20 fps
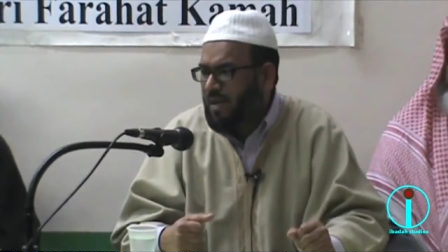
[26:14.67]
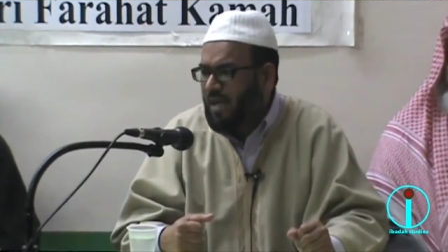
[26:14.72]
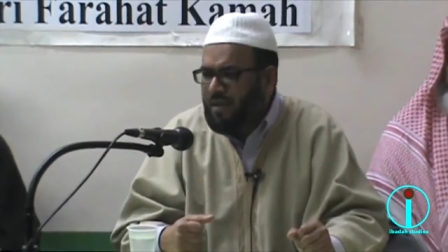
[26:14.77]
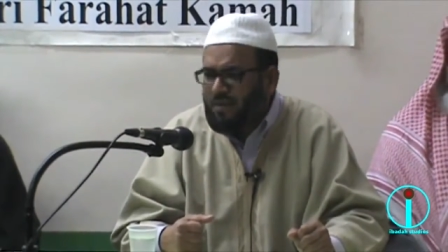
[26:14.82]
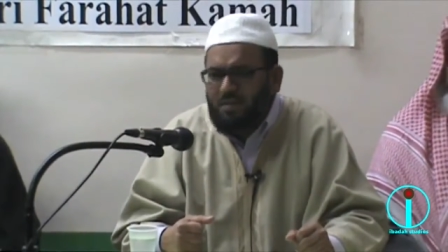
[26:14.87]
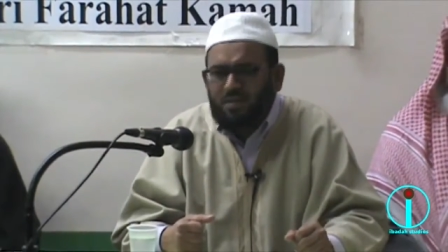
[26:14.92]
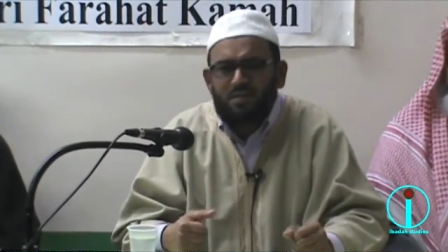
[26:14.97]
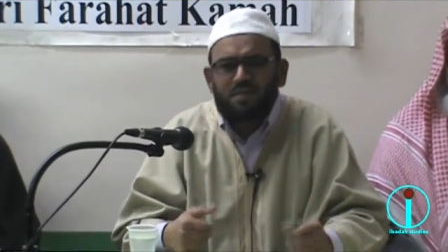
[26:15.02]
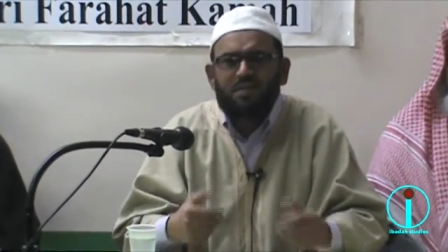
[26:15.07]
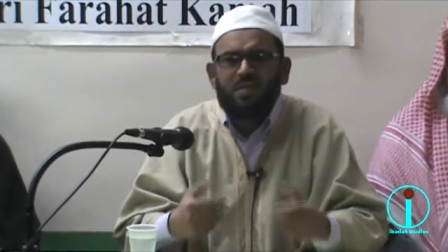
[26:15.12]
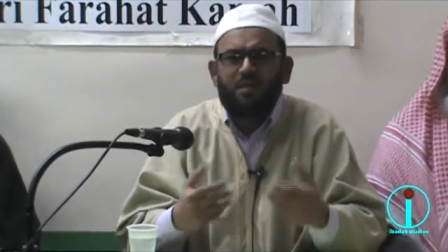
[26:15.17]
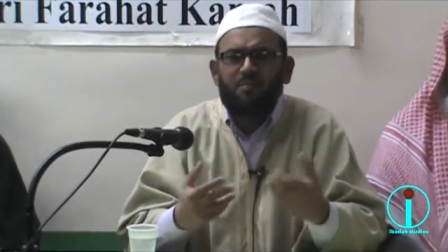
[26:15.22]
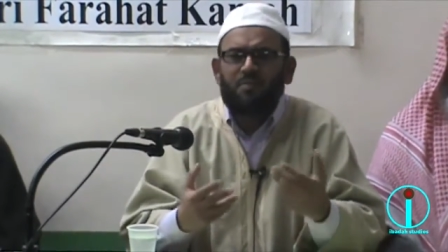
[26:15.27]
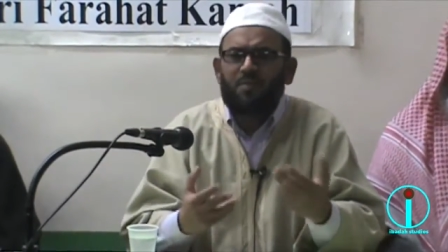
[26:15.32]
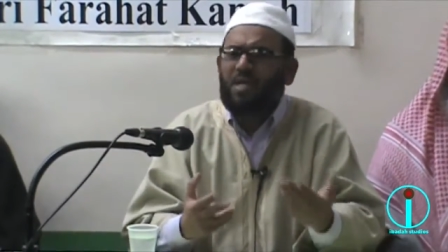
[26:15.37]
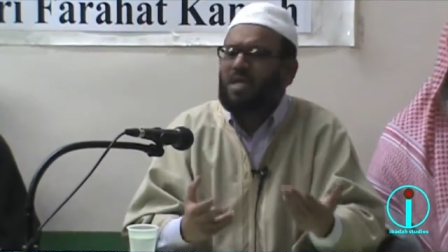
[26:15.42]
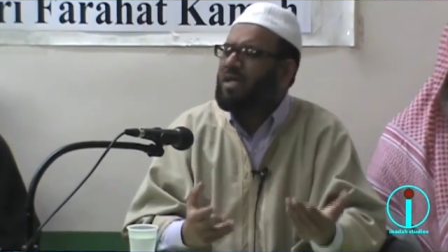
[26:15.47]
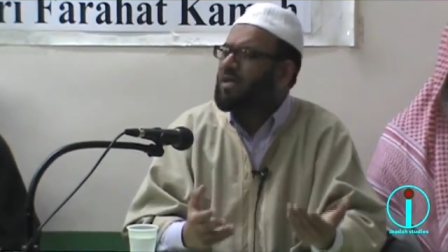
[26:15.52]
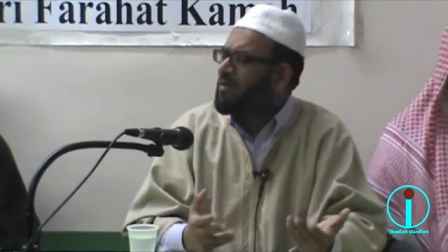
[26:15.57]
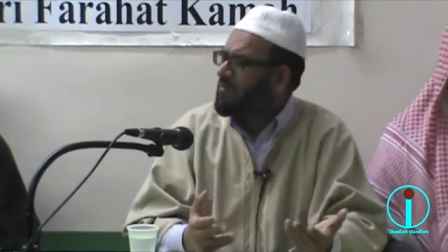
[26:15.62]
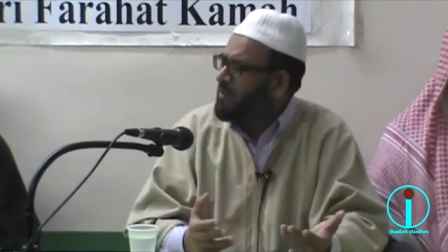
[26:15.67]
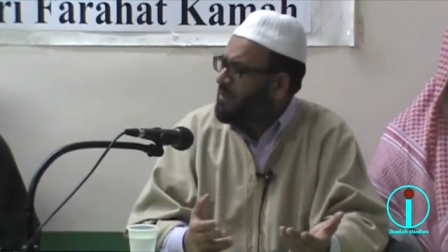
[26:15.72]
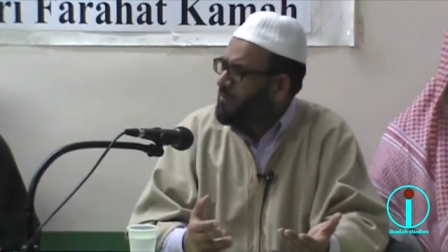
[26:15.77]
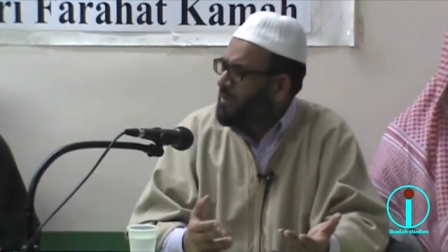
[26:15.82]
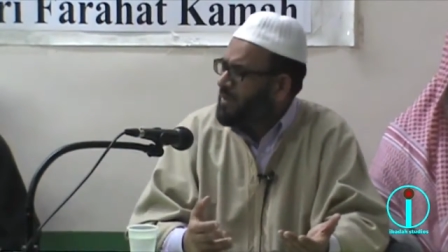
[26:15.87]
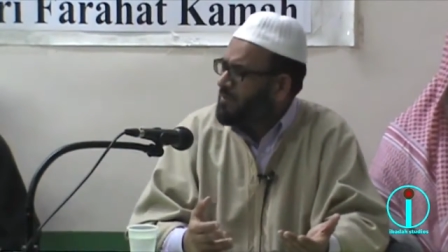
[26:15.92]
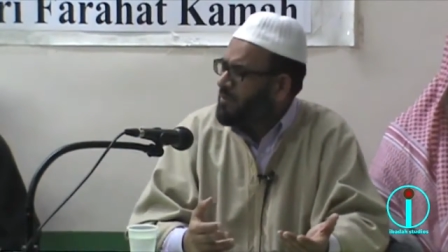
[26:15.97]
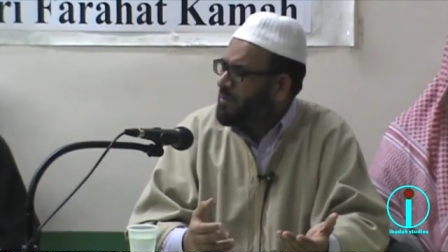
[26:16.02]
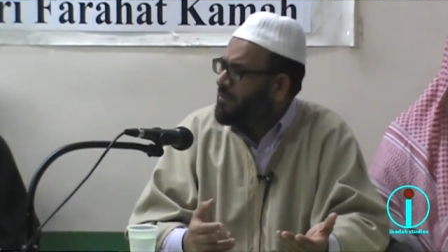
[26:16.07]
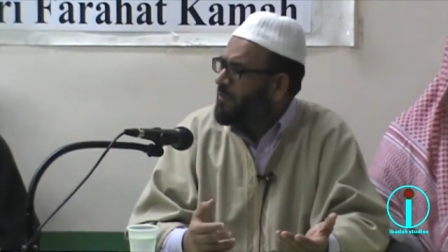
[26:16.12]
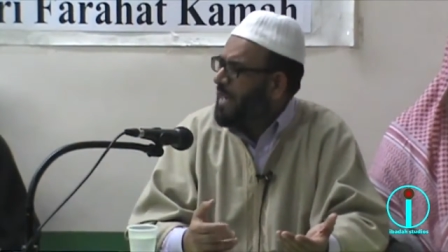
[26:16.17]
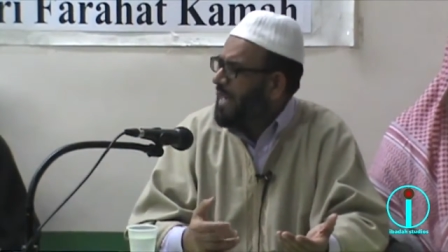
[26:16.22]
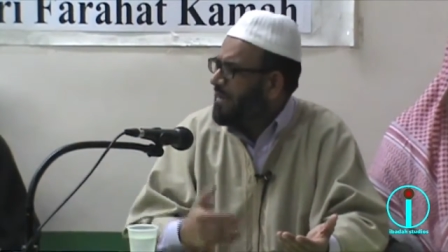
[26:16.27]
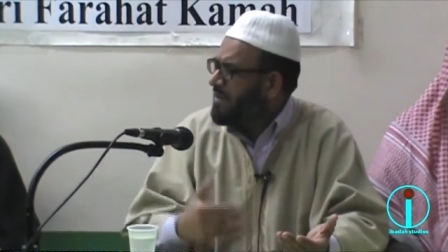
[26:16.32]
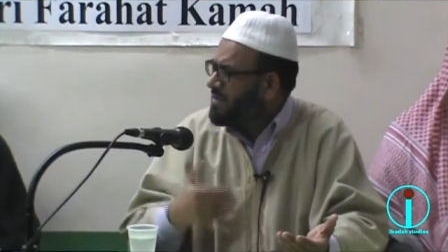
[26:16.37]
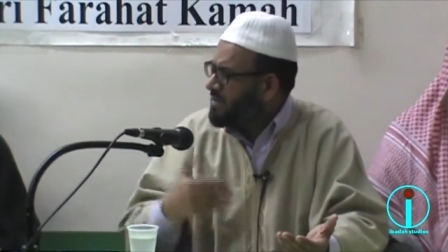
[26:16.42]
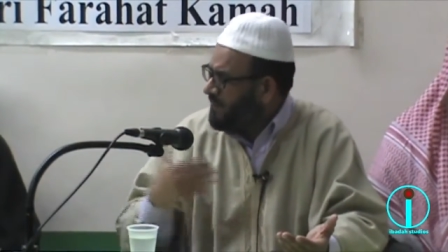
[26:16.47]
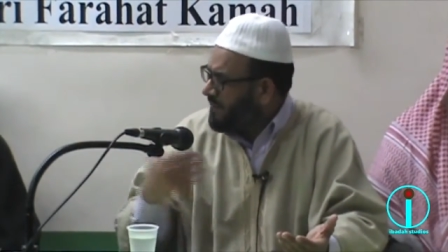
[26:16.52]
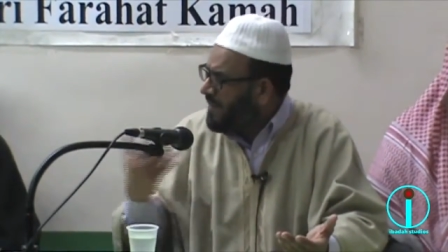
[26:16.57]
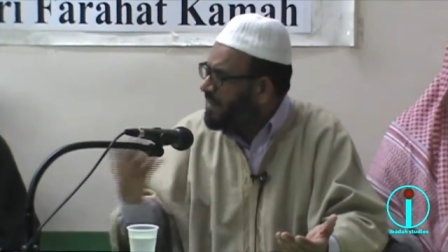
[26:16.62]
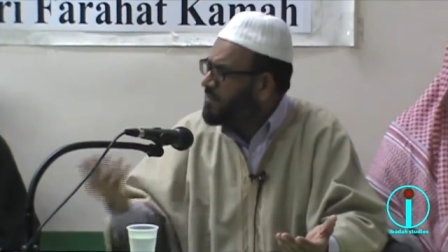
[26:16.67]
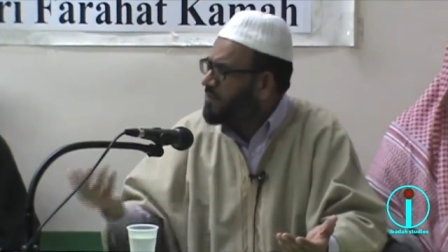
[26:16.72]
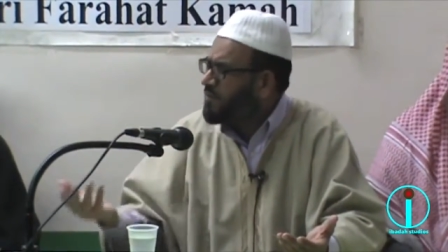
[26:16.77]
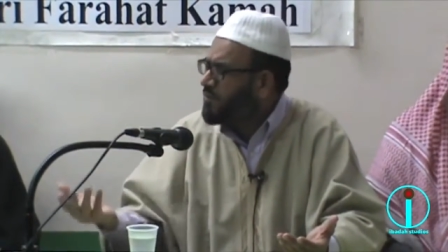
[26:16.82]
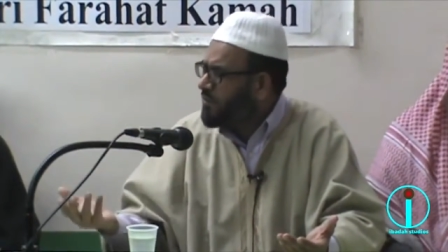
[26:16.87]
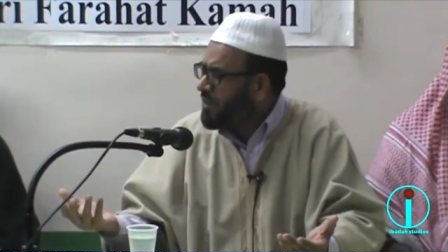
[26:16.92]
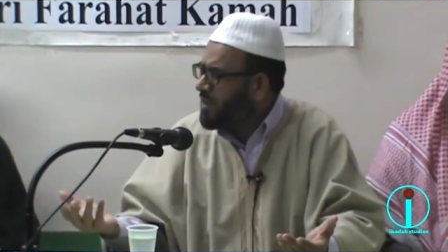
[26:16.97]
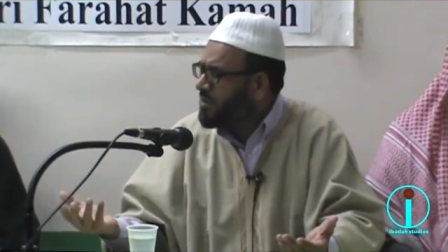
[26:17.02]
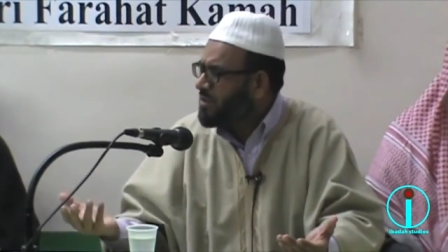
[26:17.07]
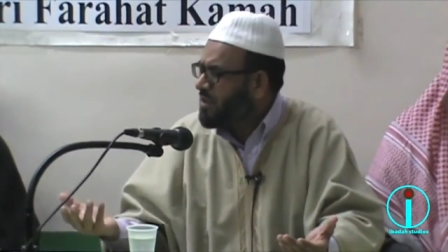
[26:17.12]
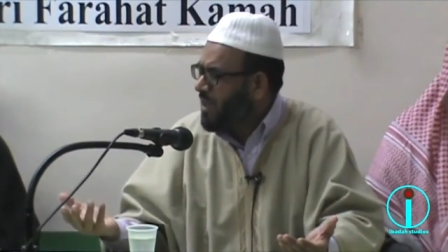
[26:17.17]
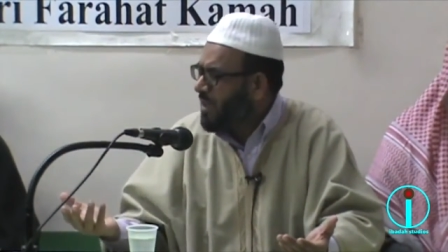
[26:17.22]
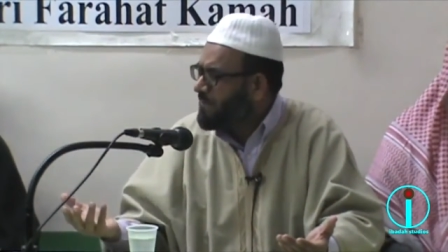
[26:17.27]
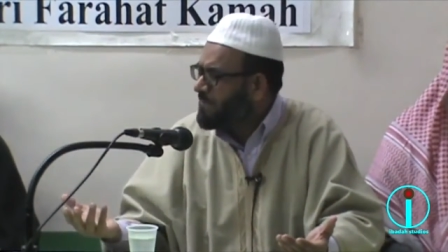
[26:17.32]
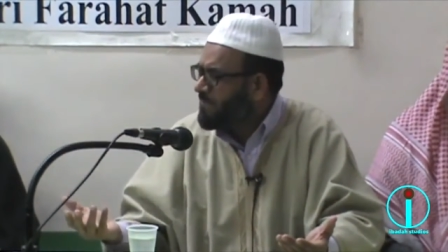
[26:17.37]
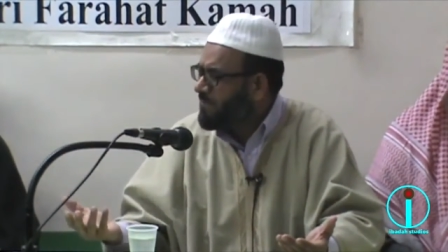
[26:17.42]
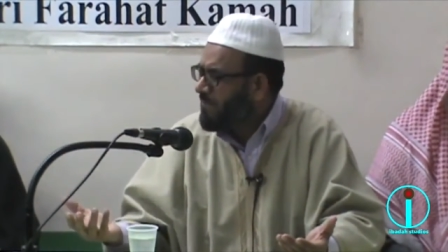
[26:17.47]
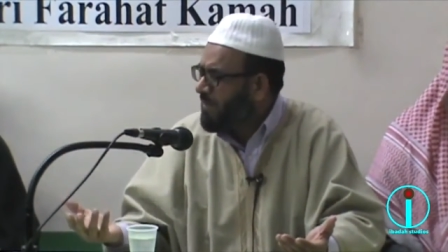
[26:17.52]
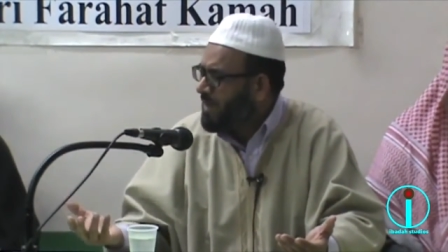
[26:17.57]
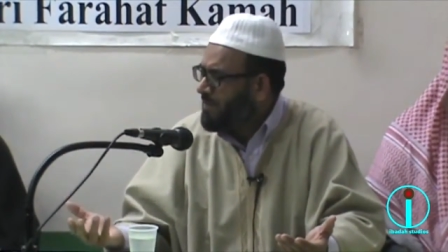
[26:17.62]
And this is the upbringing of the people. Parents fail to do their job.